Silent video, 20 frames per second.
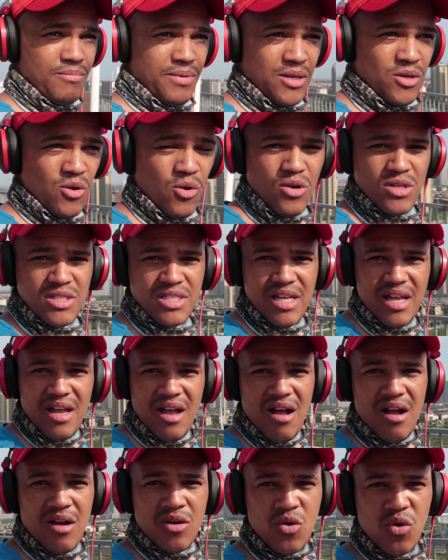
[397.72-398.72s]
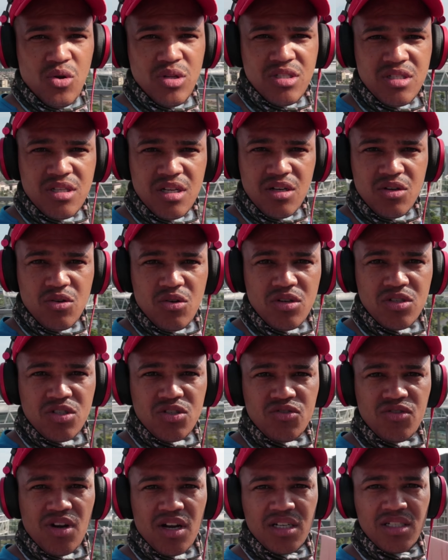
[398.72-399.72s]
Because there are constant
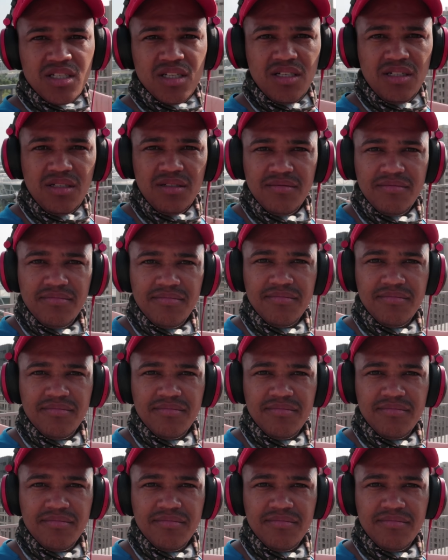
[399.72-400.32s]
construction,